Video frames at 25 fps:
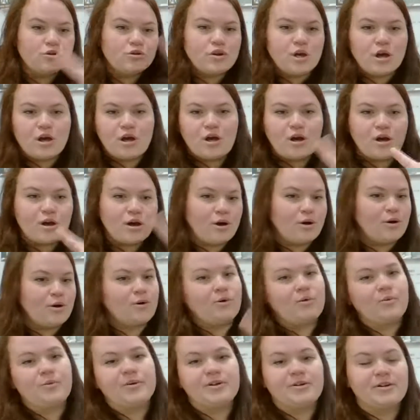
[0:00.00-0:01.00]

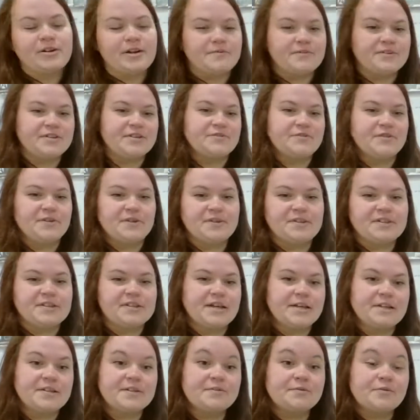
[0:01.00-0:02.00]
No, we don't have a
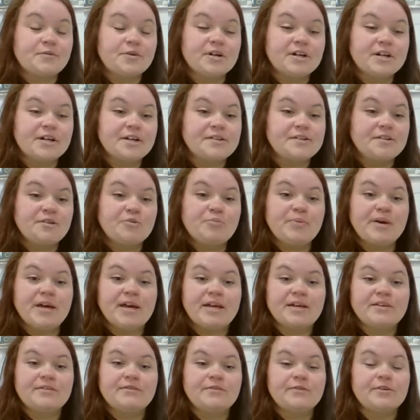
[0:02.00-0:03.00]
diffused lens for it because you
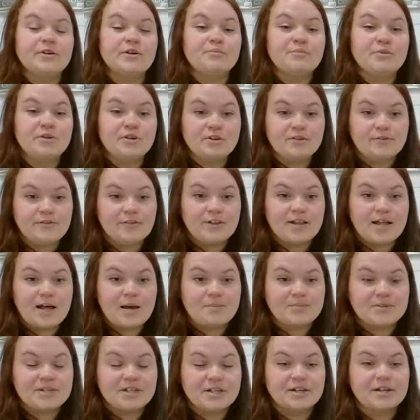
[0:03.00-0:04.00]
paid for a beautiful
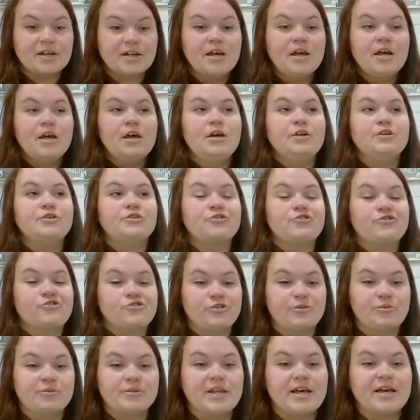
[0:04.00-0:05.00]
optic to
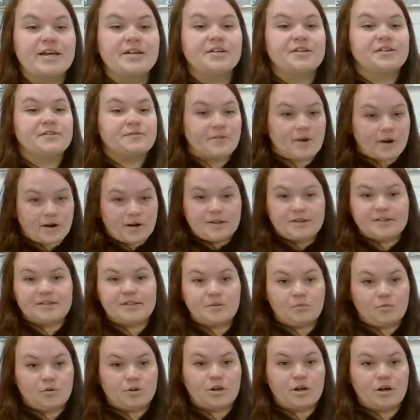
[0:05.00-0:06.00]
shoot light as far as
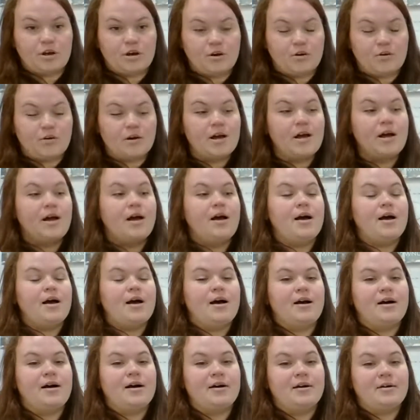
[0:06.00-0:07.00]
it will go.
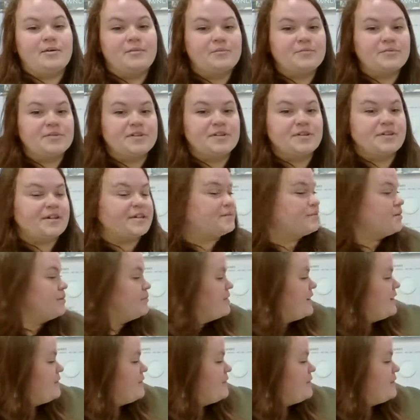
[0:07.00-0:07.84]
So that's